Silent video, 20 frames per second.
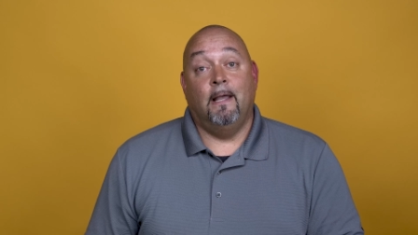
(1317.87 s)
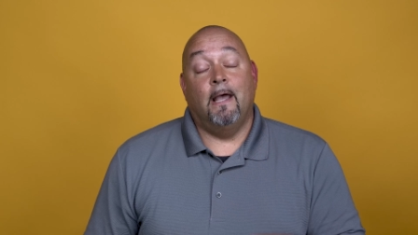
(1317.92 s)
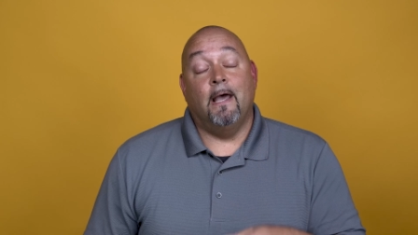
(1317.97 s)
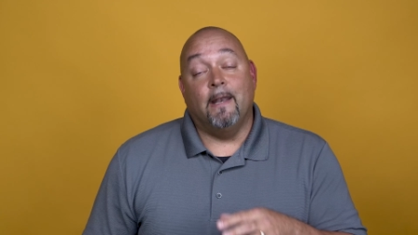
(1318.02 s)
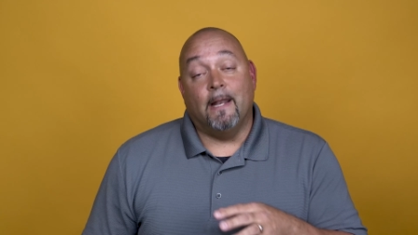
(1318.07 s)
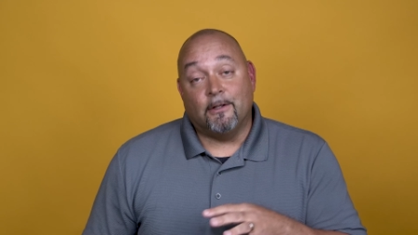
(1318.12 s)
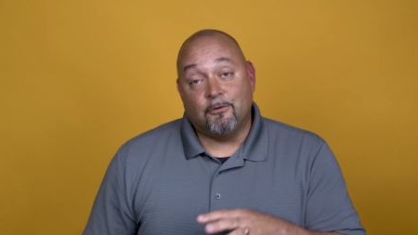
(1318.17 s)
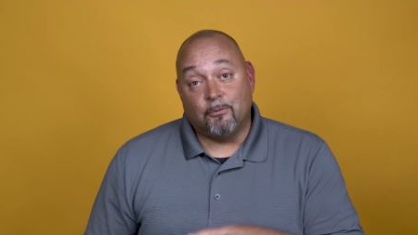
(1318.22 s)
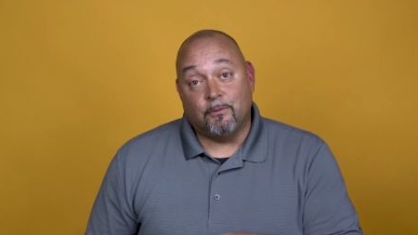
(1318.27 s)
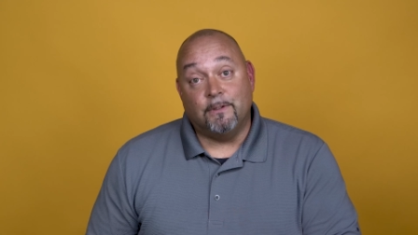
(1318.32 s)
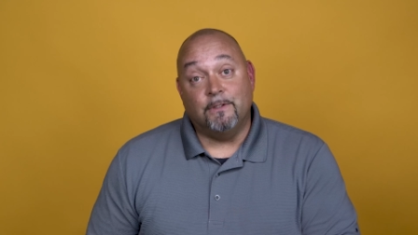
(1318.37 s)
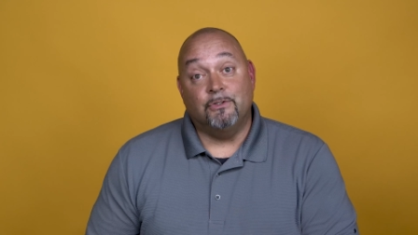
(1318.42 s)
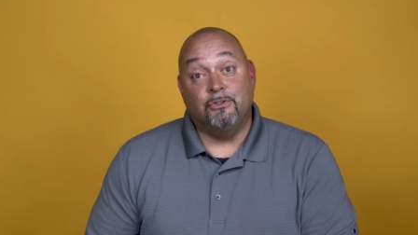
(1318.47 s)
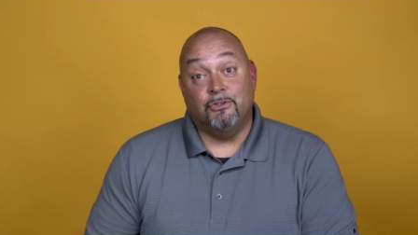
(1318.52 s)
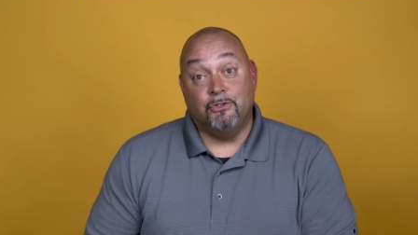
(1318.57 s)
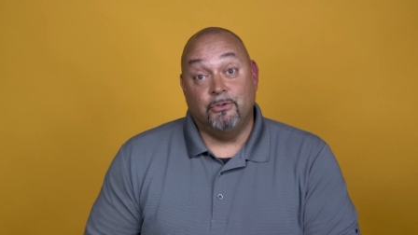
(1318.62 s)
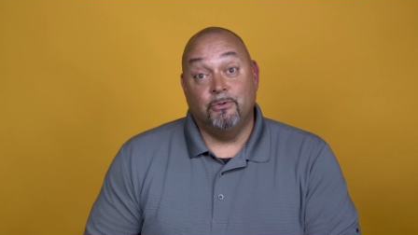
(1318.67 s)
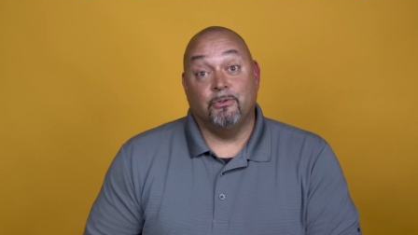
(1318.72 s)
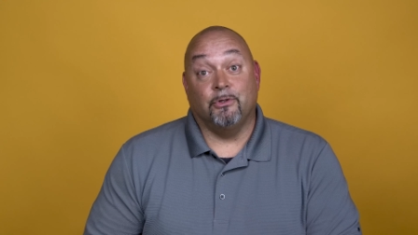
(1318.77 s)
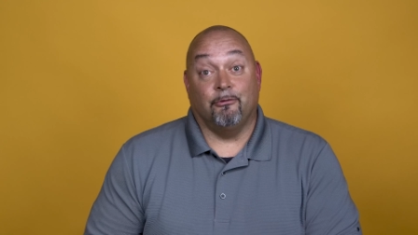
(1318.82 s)
And that's what these
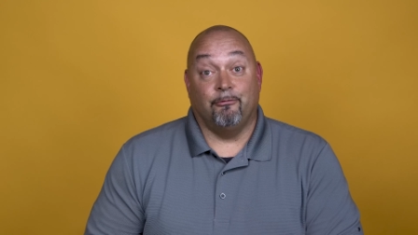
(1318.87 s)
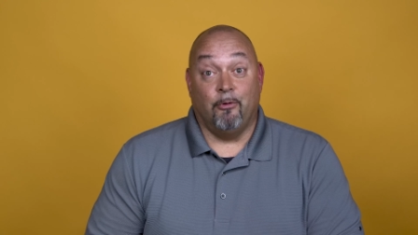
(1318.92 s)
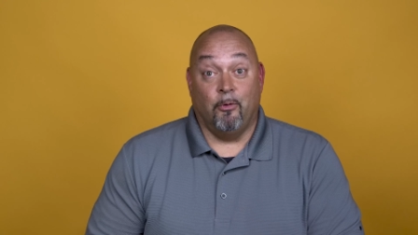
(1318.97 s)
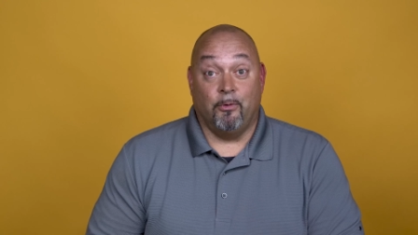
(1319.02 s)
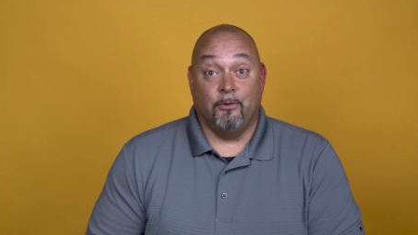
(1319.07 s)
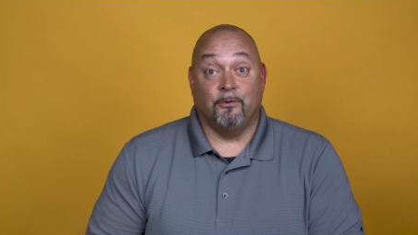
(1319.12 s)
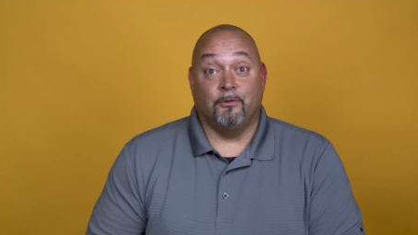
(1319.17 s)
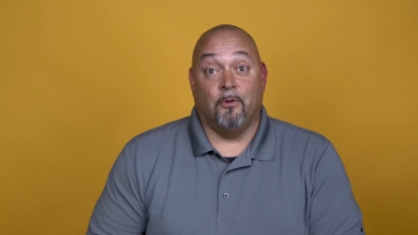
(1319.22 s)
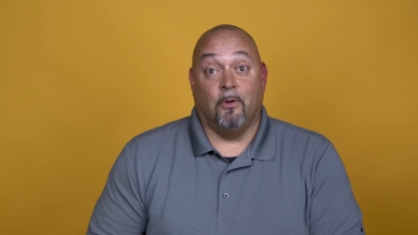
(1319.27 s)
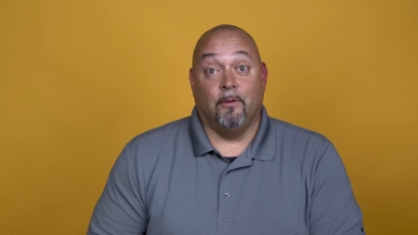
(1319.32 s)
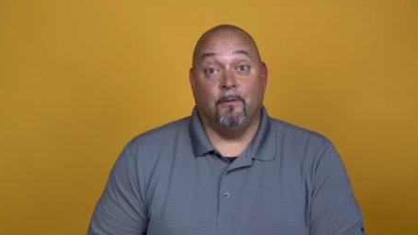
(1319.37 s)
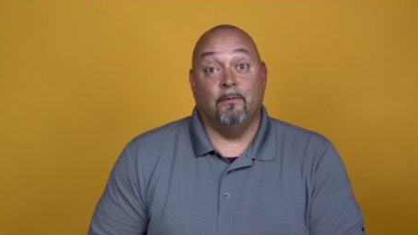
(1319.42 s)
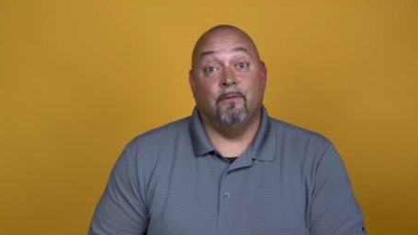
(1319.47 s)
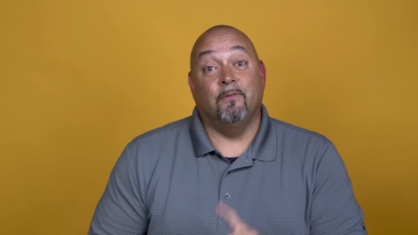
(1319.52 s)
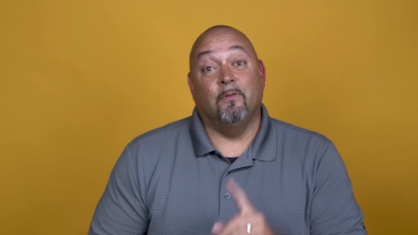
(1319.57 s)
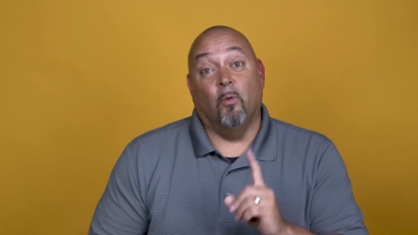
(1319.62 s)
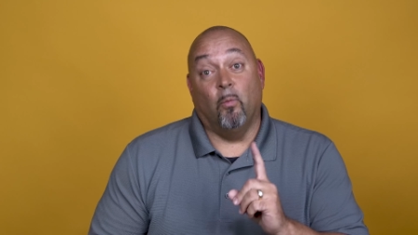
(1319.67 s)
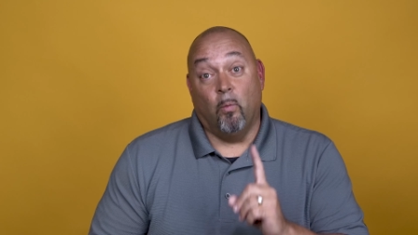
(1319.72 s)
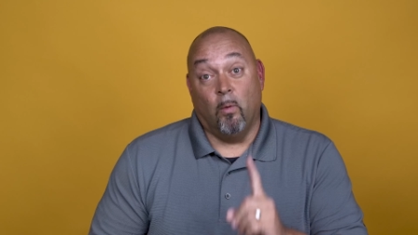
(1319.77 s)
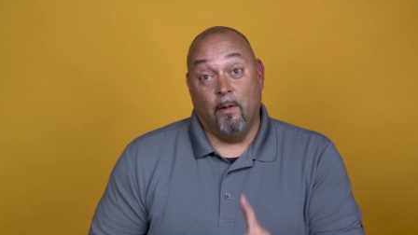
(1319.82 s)
Jews are focused on
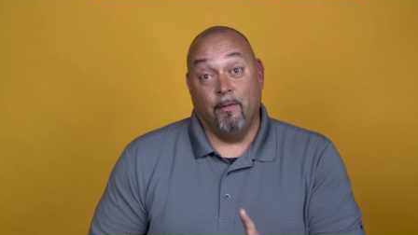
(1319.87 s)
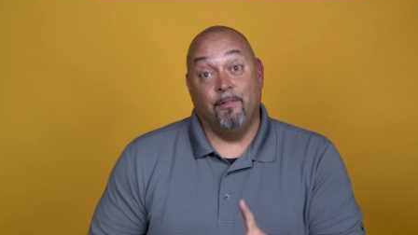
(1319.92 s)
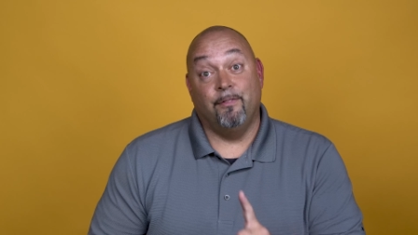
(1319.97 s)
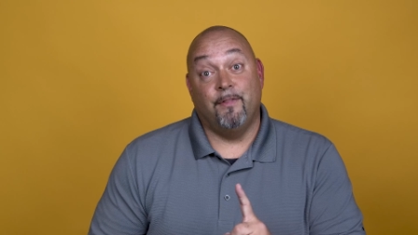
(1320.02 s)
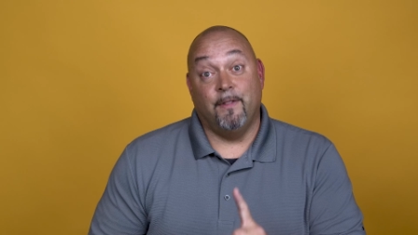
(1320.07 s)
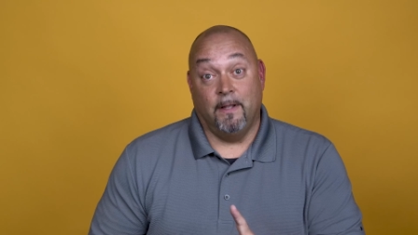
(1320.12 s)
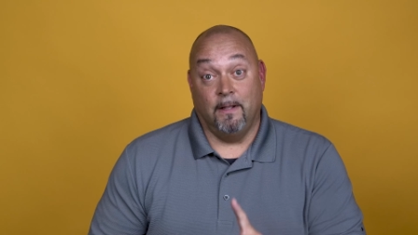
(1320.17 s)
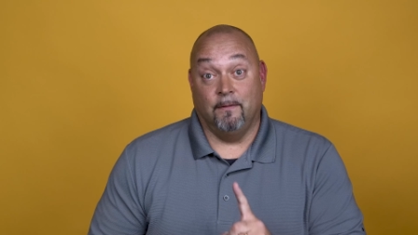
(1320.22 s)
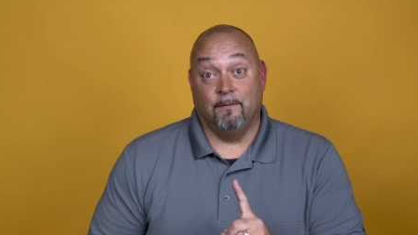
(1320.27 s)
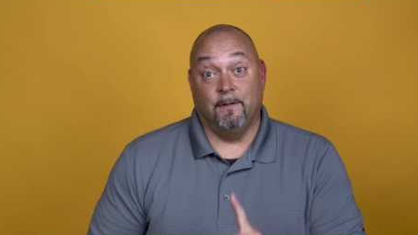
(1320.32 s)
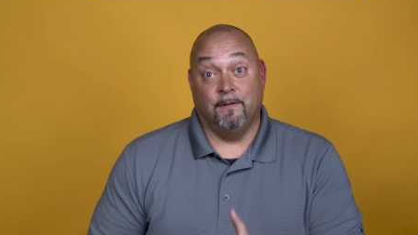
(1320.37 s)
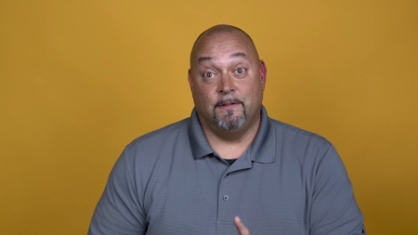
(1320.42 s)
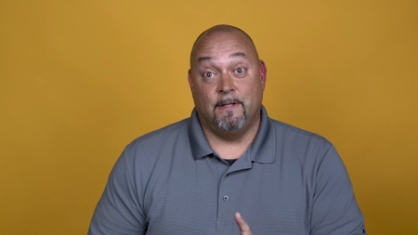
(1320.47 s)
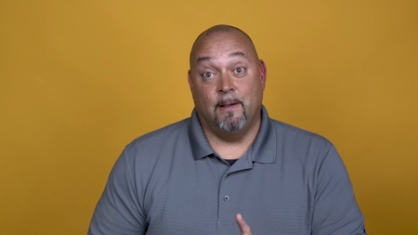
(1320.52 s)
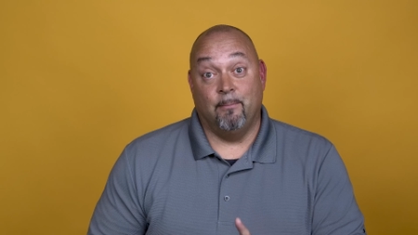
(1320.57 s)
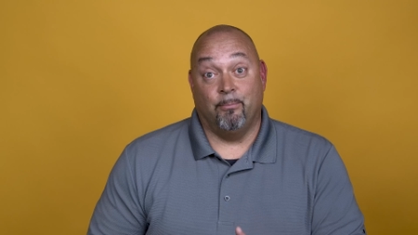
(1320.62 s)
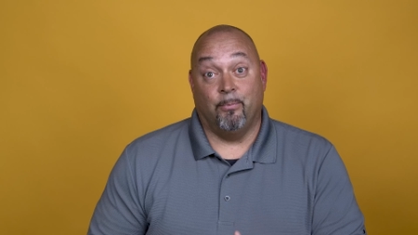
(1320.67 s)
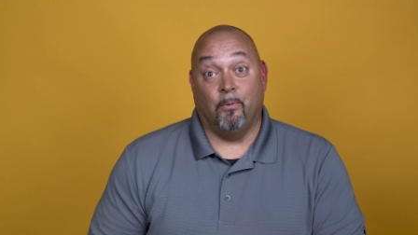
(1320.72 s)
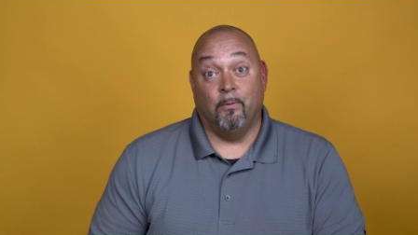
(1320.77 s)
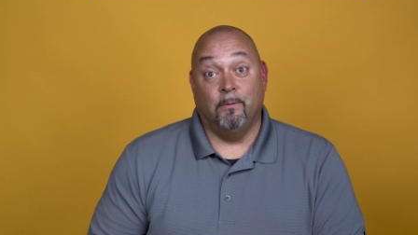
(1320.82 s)
the one thing, the
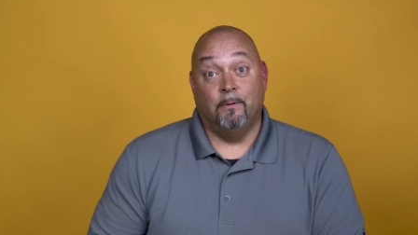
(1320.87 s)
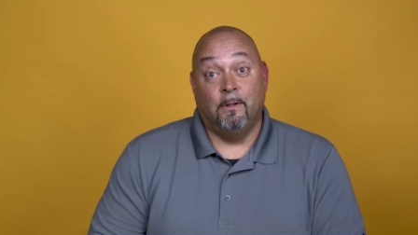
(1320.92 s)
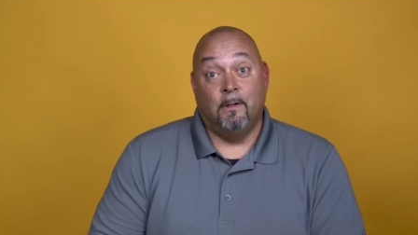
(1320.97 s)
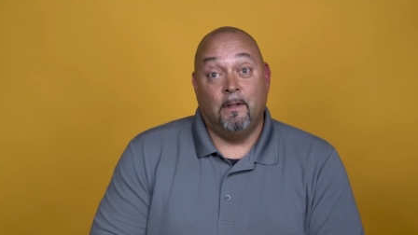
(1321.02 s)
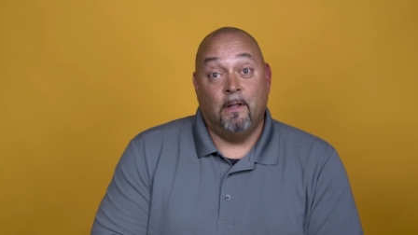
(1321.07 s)
temple.